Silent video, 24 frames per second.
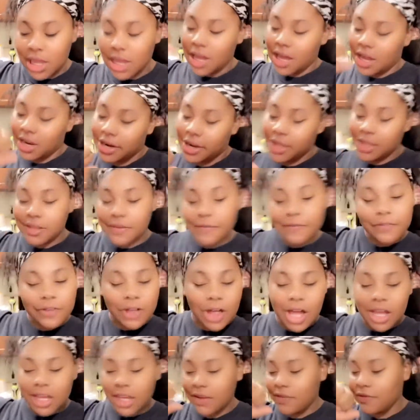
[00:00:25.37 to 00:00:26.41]
Another
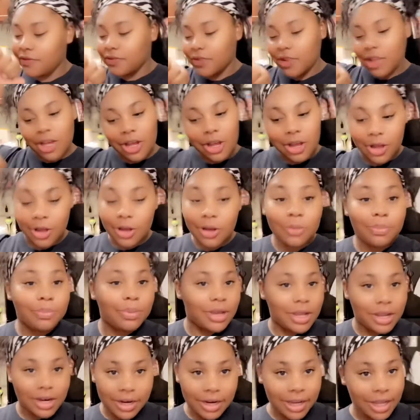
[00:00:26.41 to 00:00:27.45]
vloggy vlog,
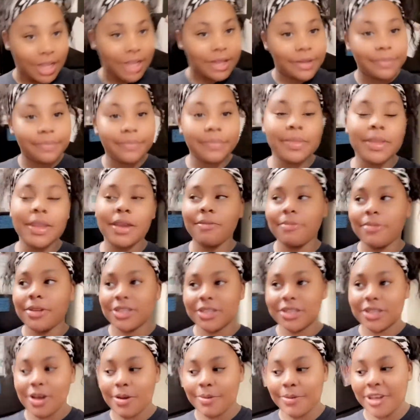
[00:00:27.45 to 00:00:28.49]
period. We
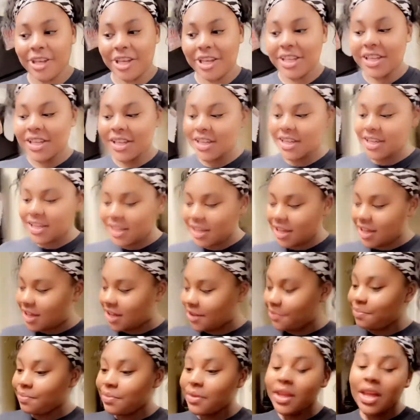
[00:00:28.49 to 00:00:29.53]
just gonna be
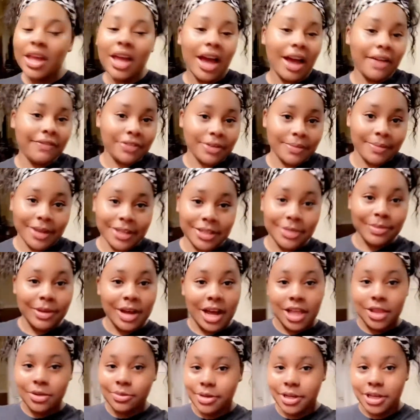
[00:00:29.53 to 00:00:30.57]
cooking. I'm finna make some
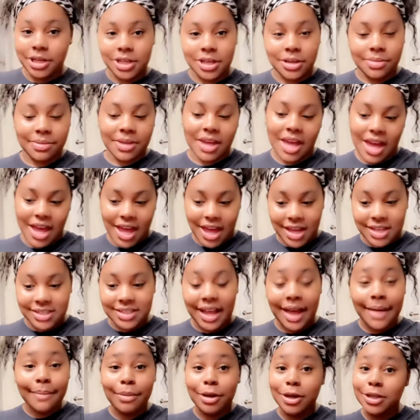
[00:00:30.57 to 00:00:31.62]
Halloween cupcakes.
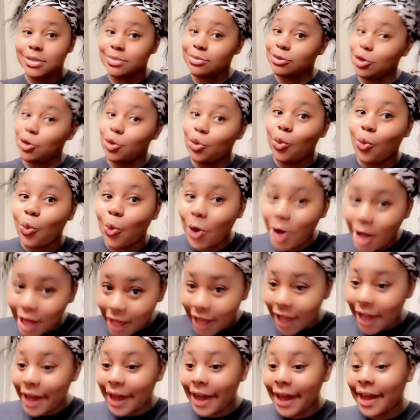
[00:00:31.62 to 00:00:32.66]
I bought some new
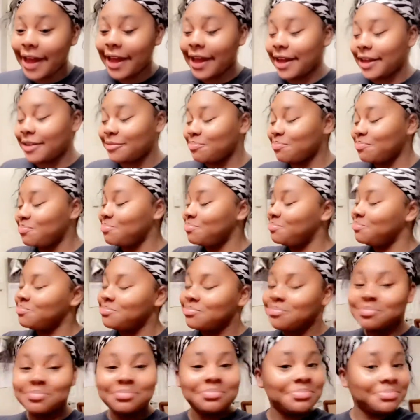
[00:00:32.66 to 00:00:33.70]
wine.
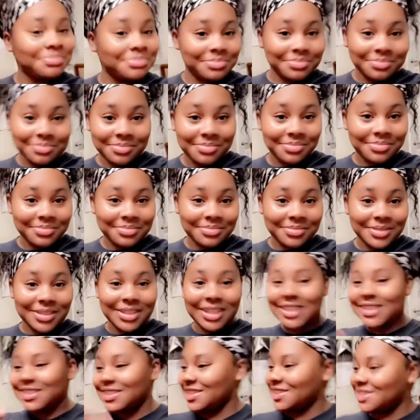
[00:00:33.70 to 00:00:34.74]

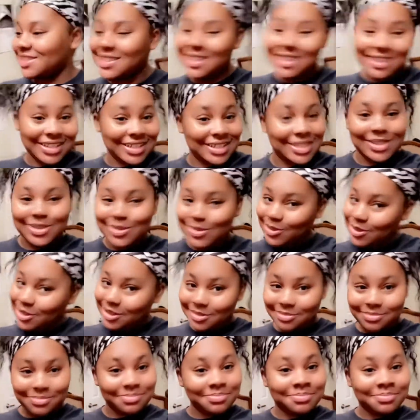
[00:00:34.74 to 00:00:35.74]
Let's just get into it.